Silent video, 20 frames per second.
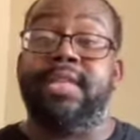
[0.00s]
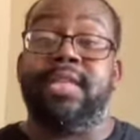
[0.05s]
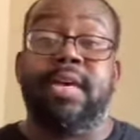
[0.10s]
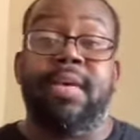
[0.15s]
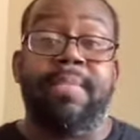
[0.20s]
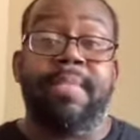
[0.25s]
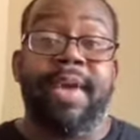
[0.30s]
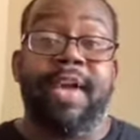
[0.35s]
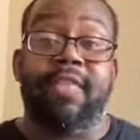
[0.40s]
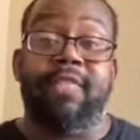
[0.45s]

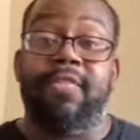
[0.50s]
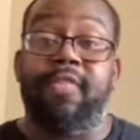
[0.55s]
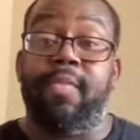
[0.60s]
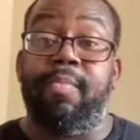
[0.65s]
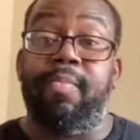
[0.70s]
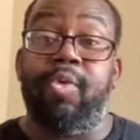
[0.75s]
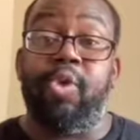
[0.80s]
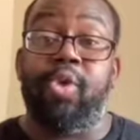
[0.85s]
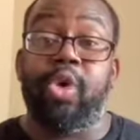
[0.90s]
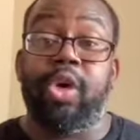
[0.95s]
come back for
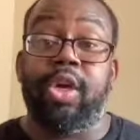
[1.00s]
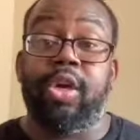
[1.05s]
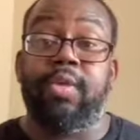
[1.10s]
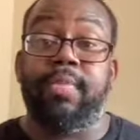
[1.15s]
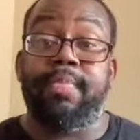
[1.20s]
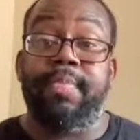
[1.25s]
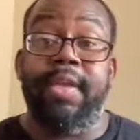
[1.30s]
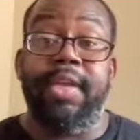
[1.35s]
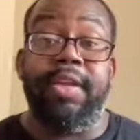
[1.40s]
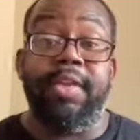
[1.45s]
more
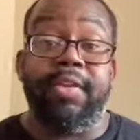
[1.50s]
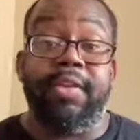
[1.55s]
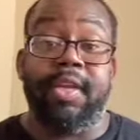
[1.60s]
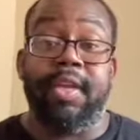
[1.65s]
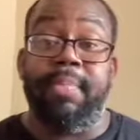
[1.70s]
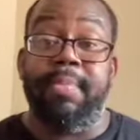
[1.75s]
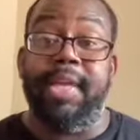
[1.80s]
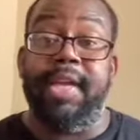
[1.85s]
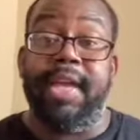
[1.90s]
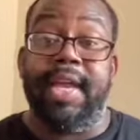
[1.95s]
in the
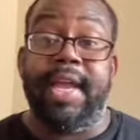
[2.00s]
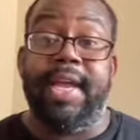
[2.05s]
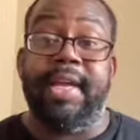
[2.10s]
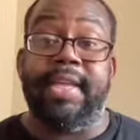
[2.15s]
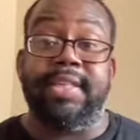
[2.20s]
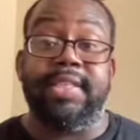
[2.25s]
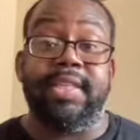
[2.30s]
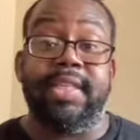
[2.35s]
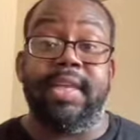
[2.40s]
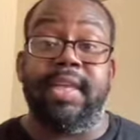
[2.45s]
coming
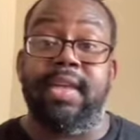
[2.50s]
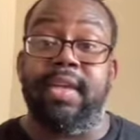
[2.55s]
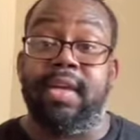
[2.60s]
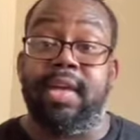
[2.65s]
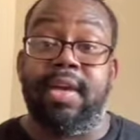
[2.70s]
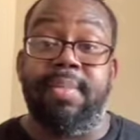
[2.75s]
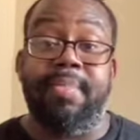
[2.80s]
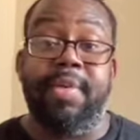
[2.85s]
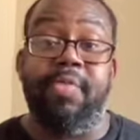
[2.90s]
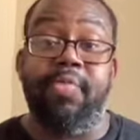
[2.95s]
days, in the
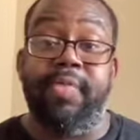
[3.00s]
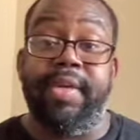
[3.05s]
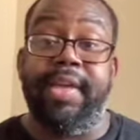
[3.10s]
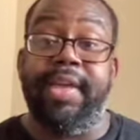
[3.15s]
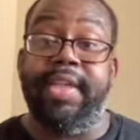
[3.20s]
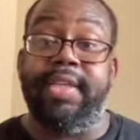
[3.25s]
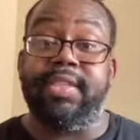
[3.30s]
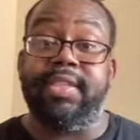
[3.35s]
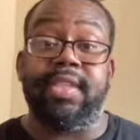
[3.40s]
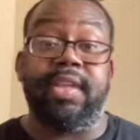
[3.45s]
coming
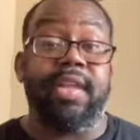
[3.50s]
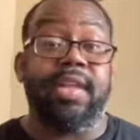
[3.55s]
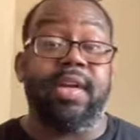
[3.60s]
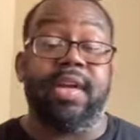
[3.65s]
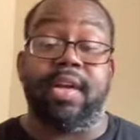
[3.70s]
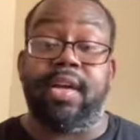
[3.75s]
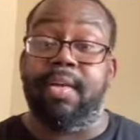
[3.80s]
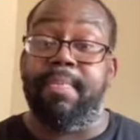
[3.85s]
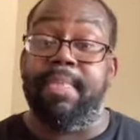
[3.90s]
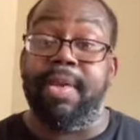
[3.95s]
weeks, in the
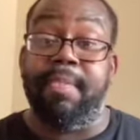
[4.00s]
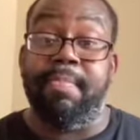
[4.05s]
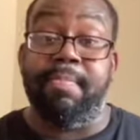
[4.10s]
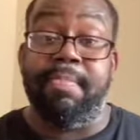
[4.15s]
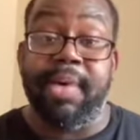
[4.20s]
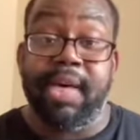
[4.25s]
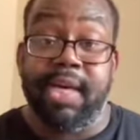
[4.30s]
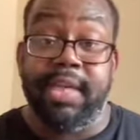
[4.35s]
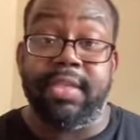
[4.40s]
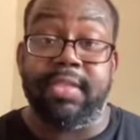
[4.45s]
coming
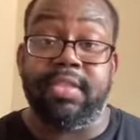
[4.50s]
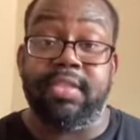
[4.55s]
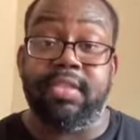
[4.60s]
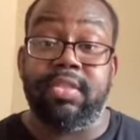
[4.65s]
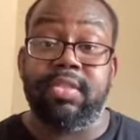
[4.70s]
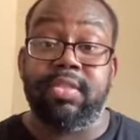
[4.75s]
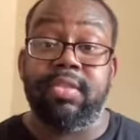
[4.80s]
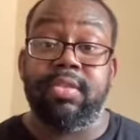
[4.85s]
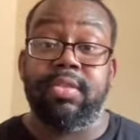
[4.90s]
months.